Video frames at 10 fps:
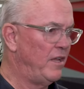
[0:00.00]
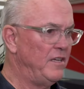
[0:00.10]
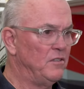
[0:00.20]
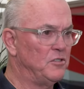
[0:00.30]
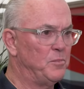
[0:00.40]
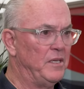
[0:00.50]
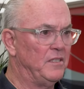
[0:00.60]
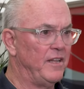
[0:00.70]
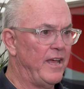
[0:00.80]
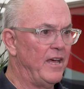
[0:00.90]
Leighton will speak
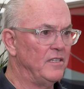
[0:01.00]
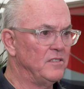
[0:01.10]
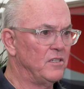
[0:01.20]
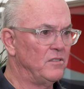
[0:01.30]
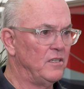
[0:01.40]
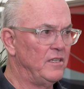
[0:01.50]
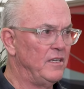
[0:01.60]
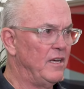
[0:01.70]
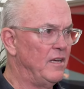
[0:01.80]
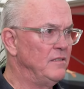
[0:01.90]
to that. It's certainly
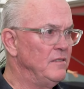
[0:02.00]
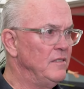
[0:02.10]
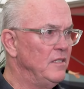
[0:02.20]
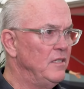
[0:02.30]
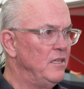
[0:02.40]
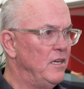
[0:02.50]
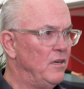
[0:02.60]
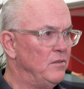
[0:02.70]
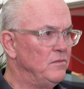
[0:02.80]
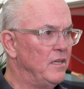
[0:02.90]
uh, you
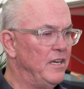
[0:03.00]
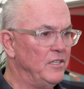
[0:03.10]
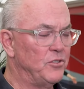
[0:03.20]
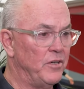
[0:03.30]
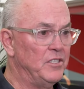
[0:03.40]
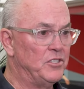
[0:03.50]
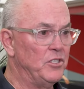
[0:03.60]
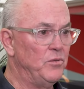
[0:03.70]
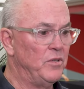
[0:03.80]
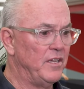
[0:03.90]
know an injury
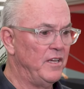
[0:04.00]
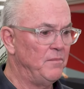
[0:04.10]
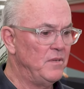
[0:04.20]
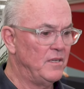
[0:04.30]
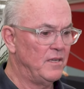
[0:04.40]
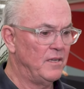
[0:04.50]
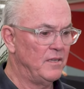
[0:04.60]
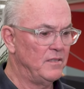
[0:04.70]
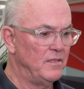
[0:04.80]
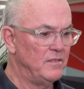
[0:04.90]
issue with him.
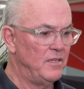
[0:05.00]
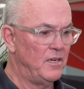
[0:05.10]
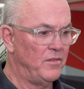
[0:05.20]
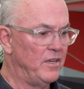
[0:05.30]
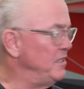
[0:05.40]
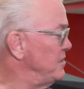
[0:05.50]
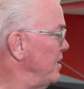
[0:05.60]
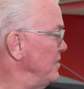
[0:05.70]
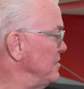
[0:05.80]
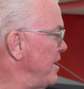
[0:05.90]
Uh, you know that he's
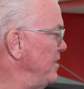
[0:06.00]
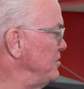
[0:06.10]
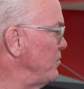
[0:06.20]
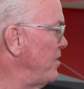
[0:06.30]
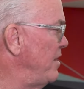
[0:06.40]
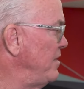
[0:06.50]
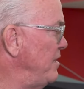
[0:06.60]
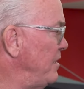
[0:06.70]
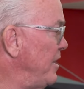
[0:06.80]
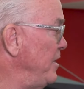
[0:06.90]
getting his hands around, and
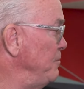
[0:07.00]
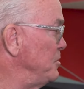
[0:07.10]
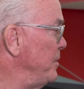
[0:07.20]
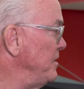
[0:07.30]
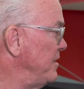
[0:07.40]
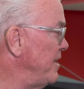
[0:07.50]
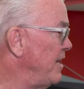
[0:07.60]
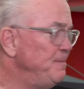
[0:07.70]
let him speak to that.